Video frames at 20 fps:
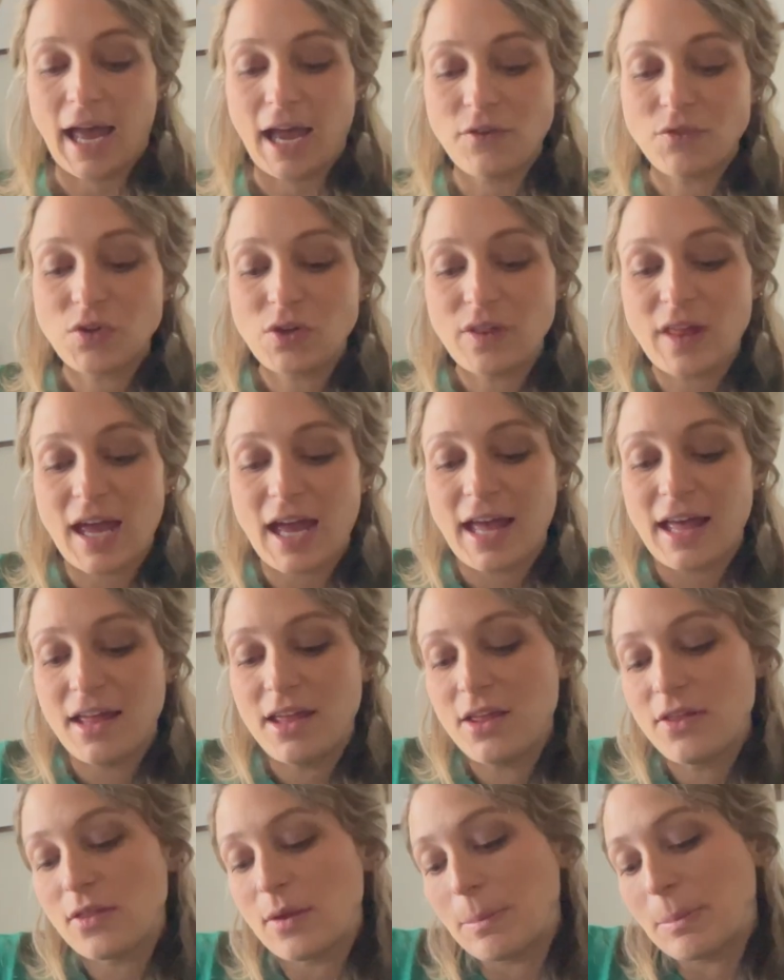After
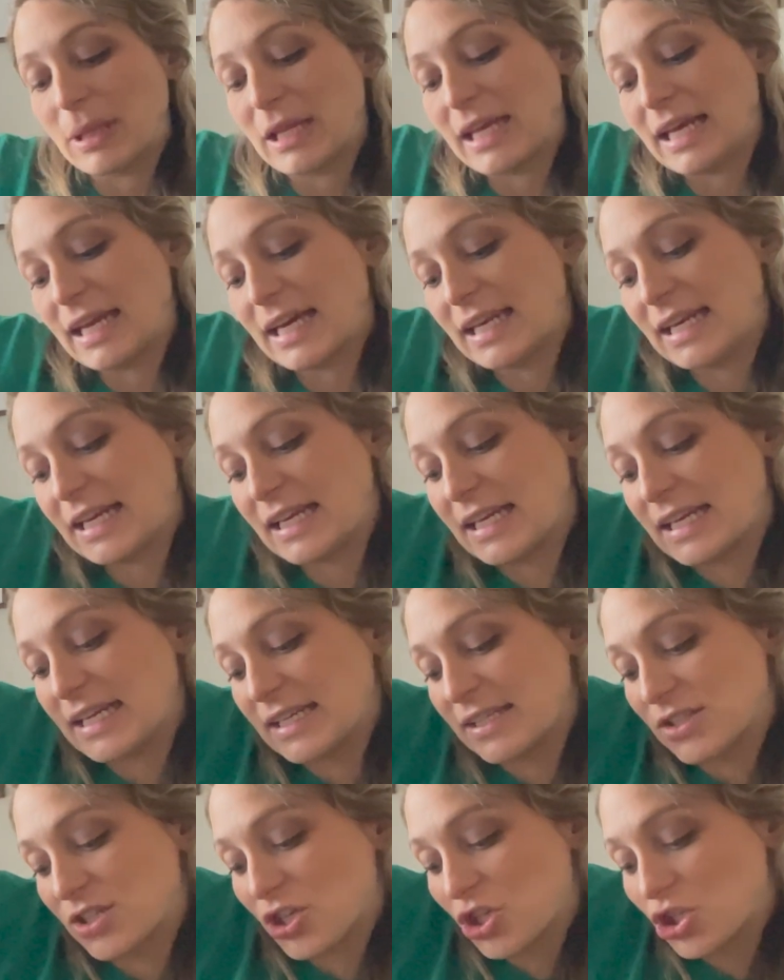that, the plan
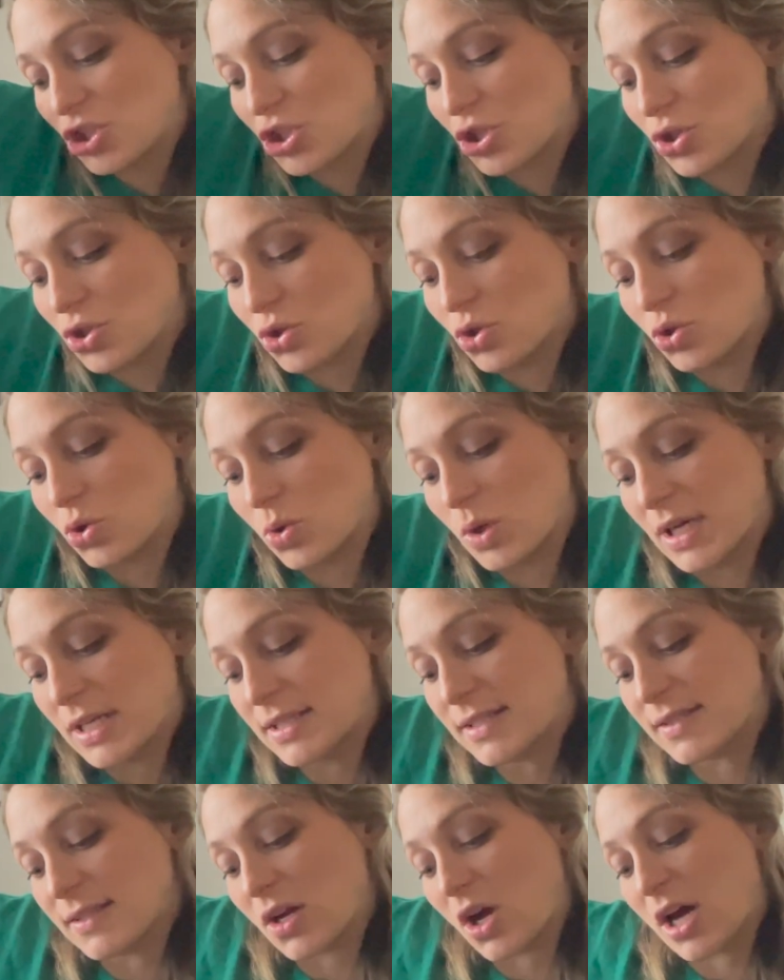is to
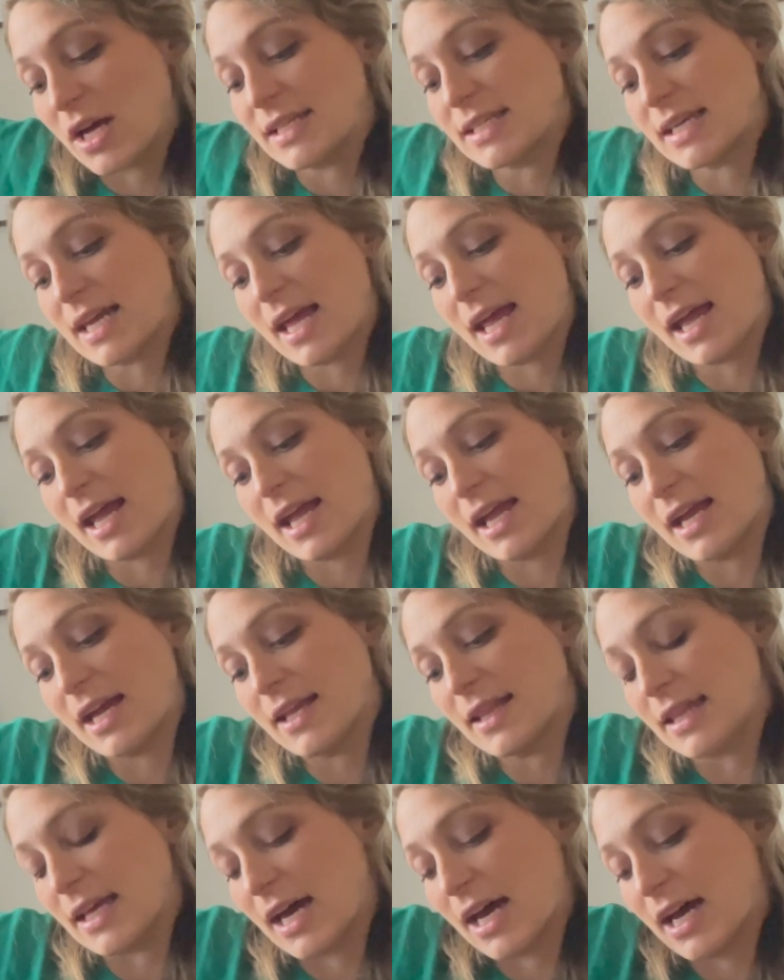saute
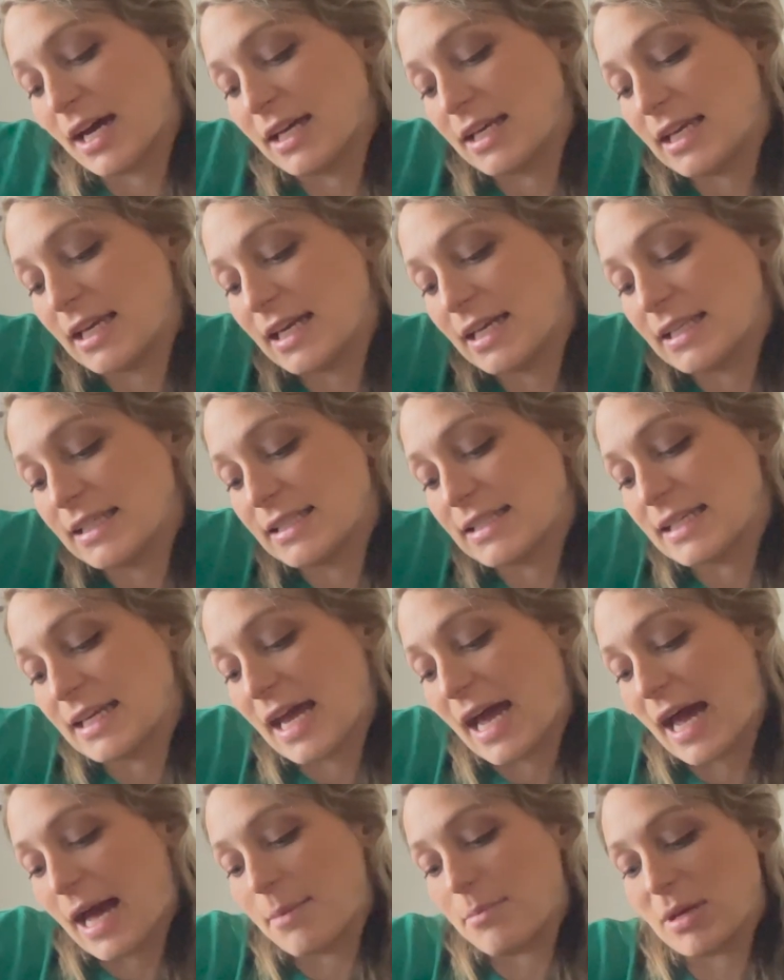the onions,
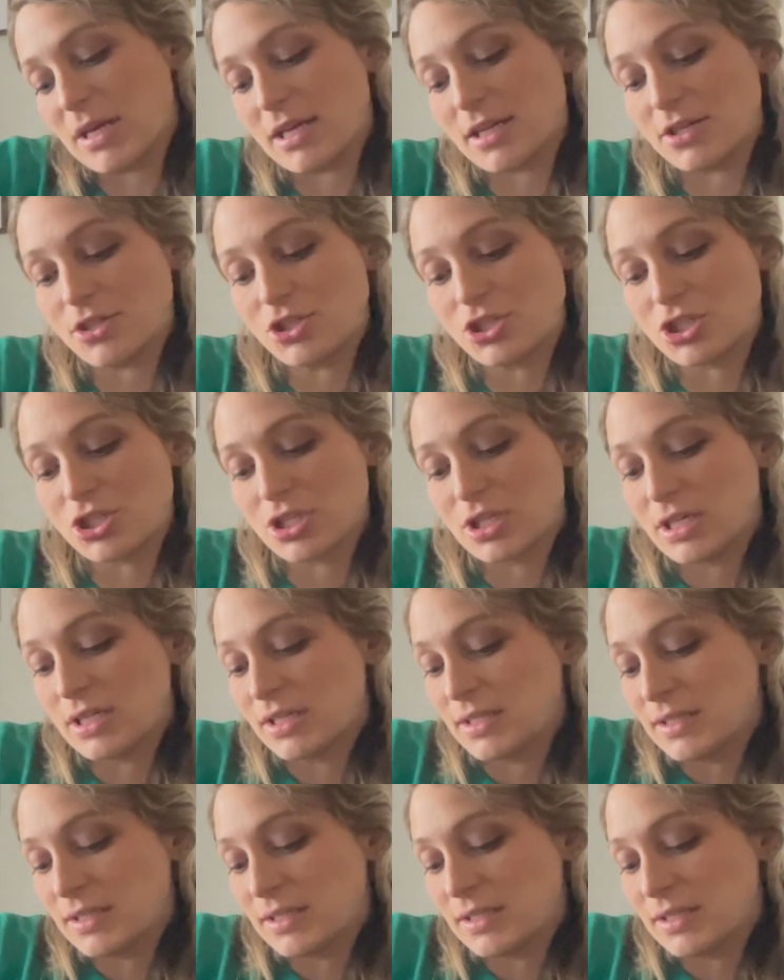cabbage,